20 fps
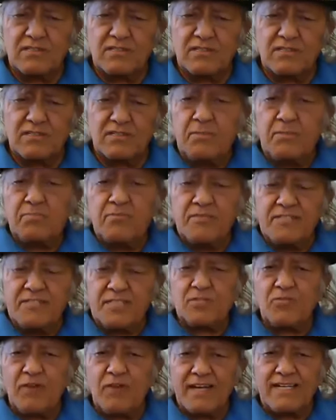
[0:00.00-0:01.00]
People need
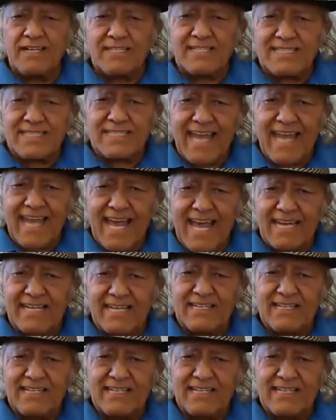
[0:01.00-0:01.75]
to understand